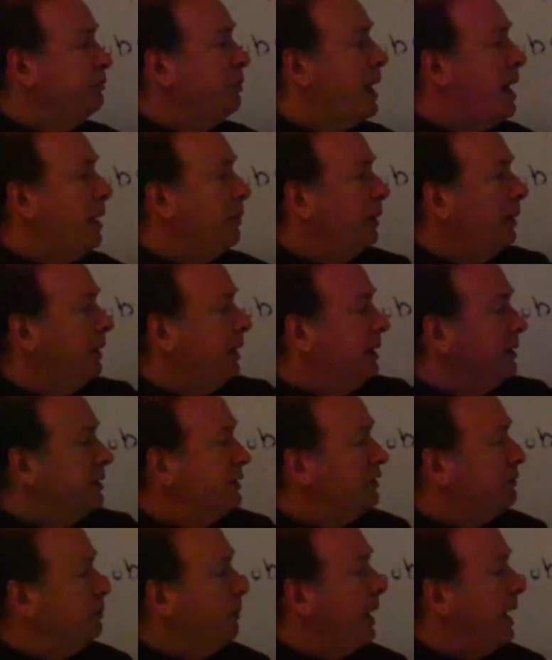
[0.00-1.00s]
populate the
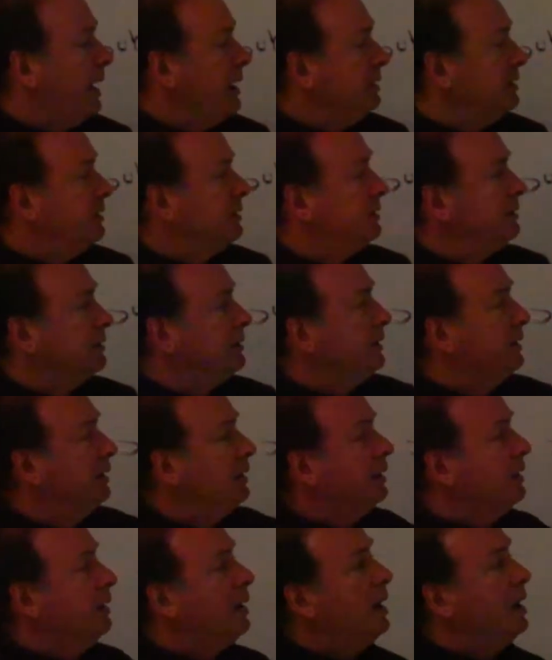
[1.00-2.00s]
space
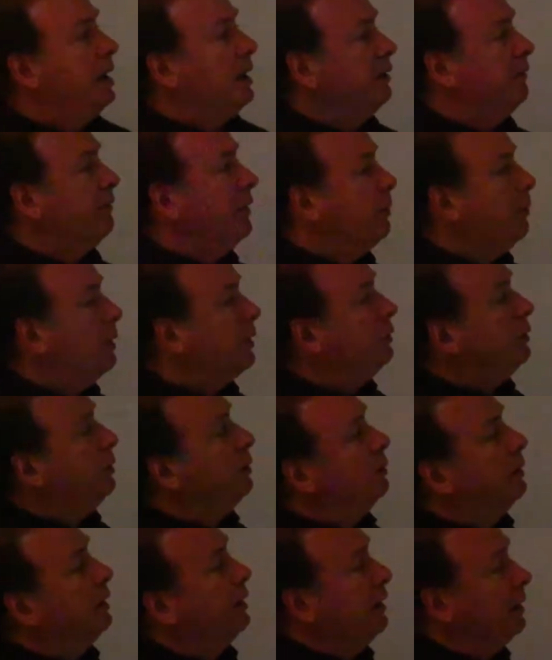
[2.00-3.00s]
of the
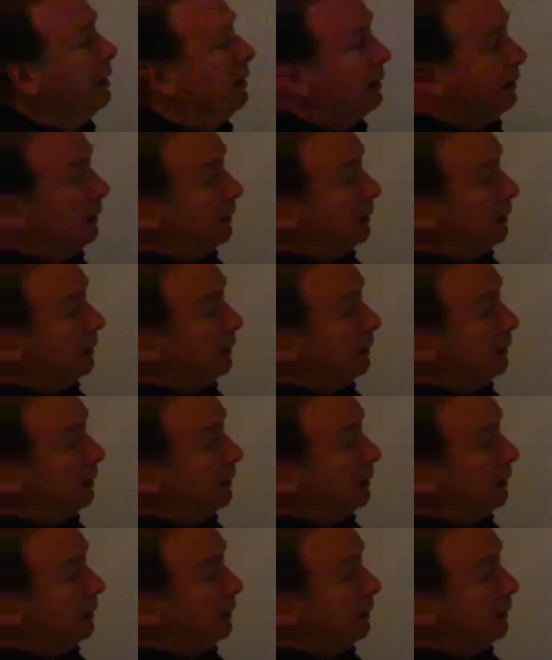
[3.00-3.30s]
medulla